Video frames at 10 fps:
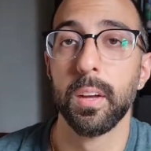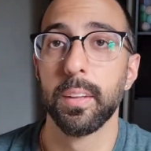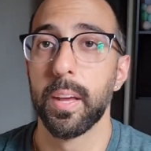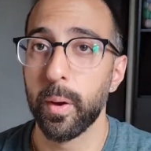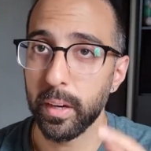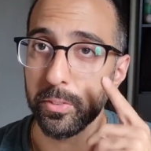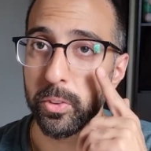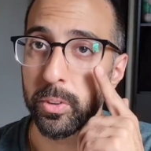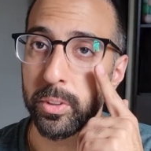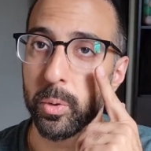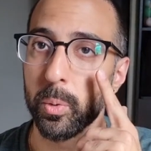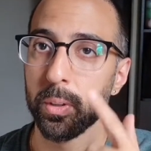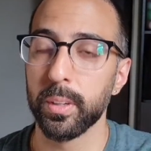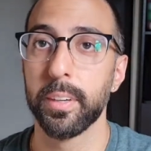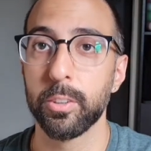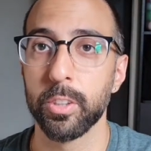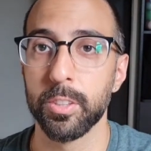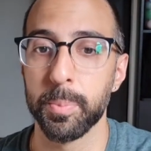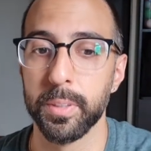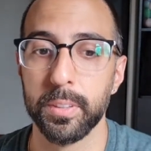Now, after your hair
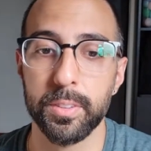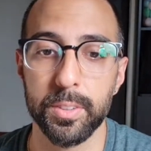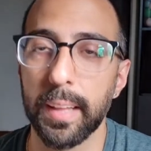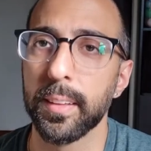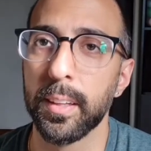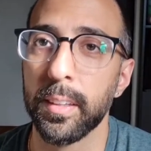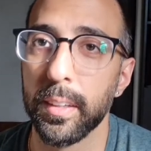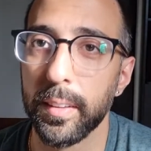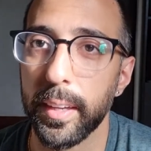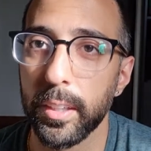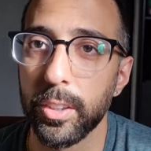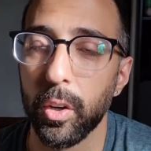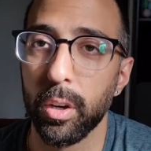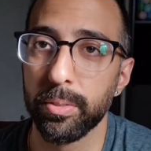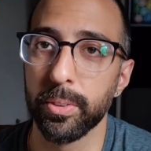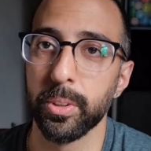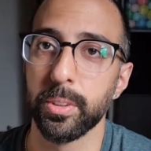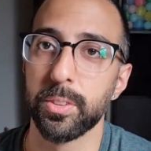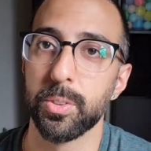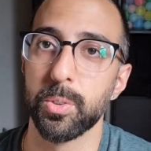transplant, at the clinic, they actually offer
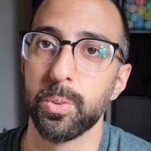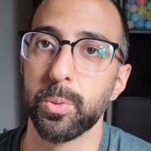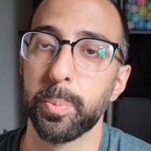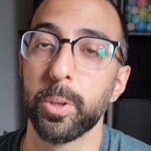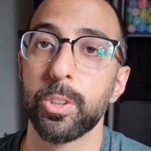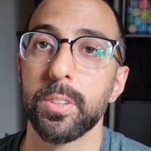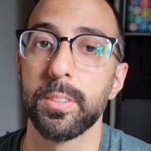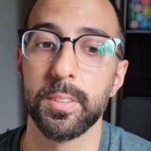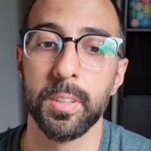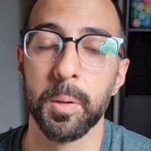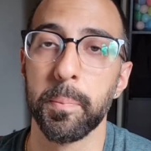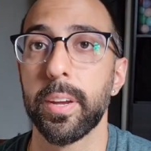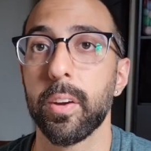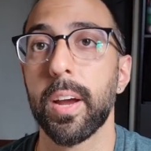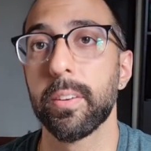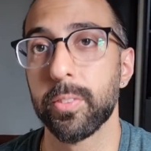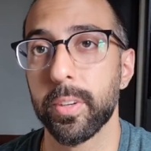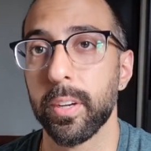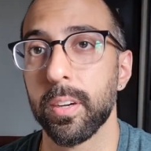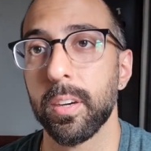to purchase some hair
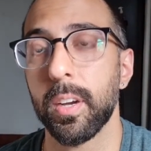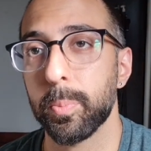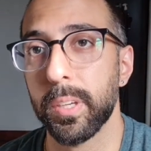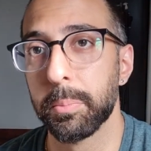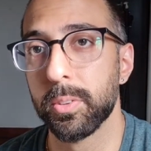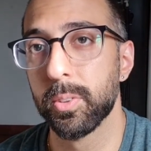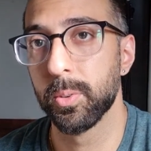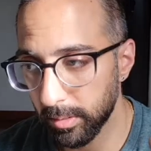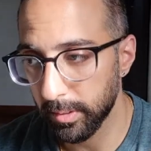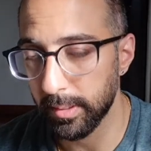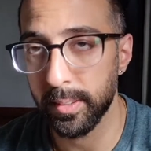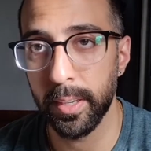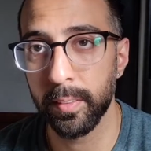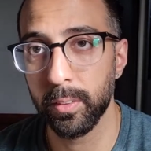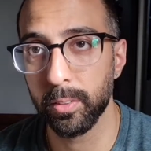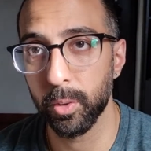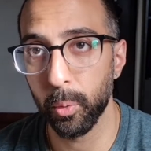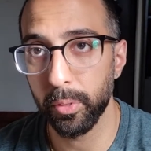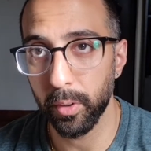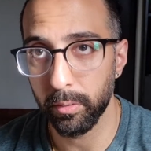aftercare to be able to sustain the
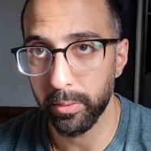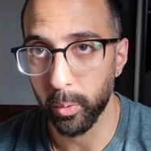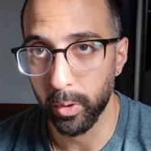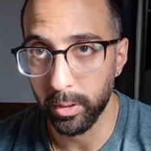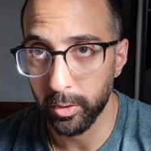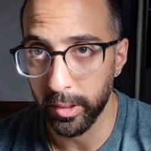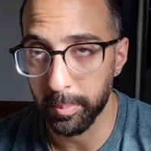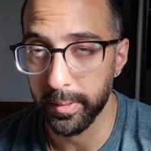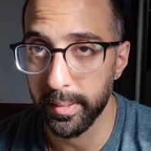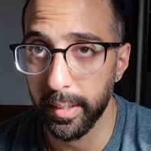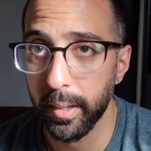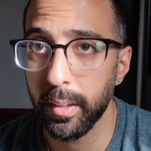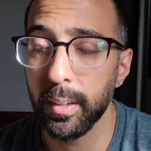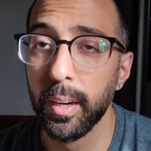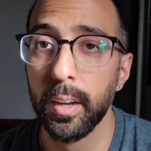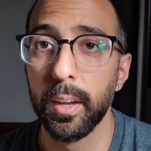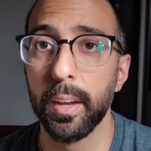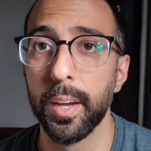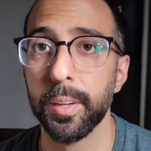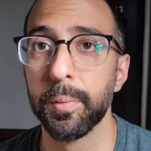growth of your transplanted hair
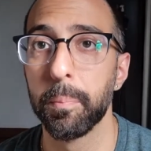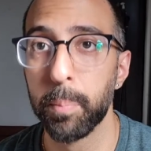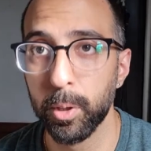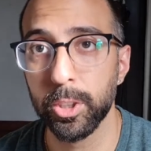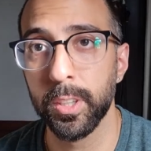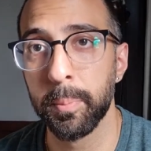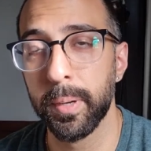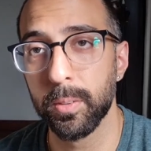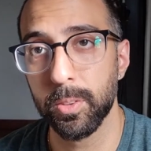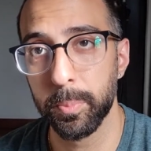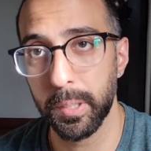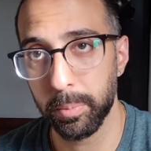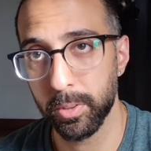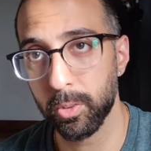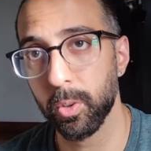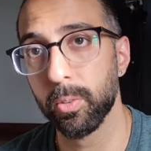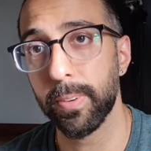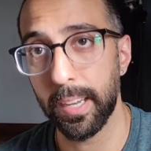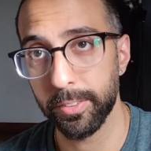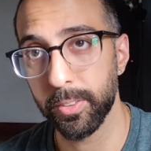and push them out to be able to grow
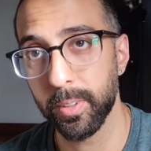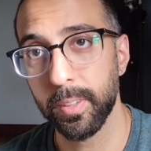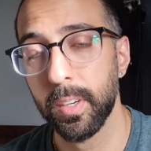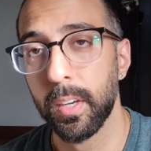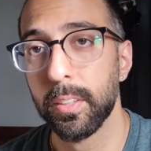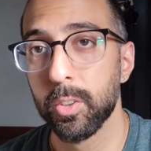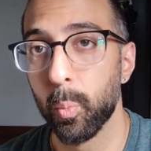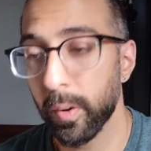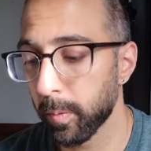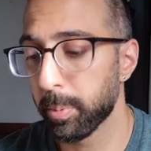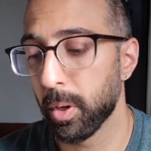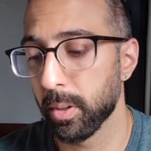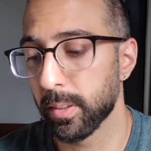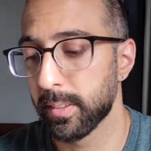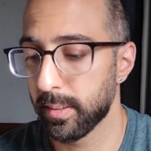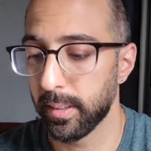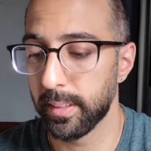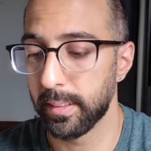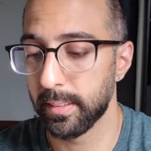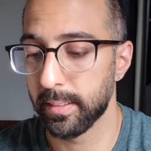faster. So one of the products
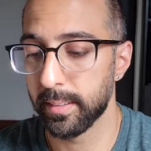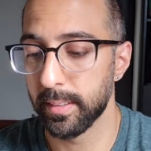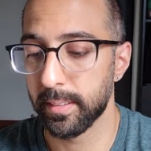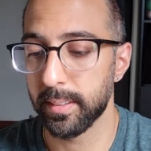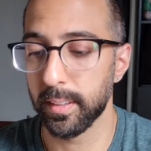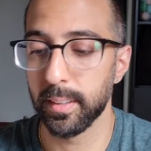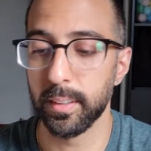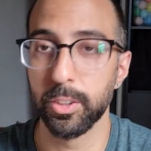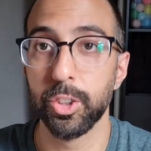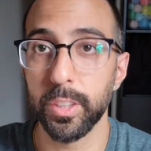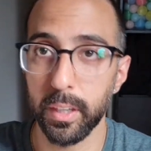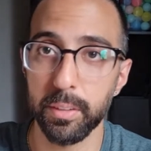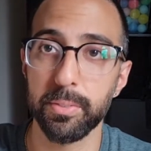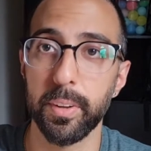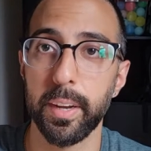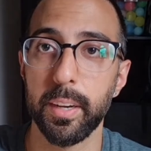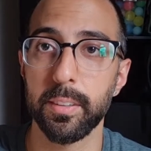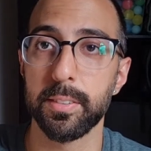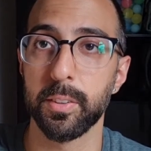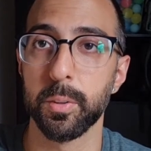is this GF hair
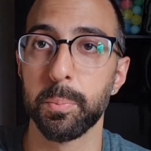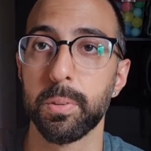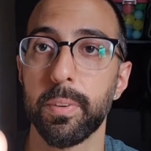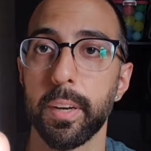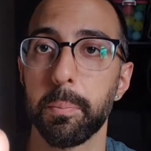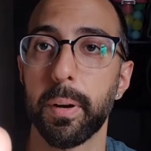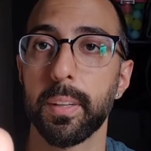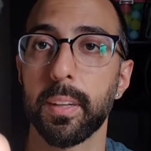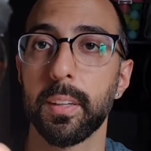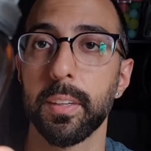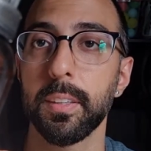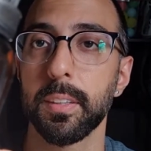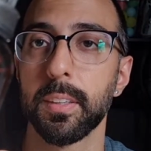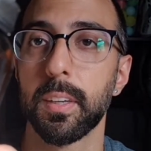serum provided by the clinic.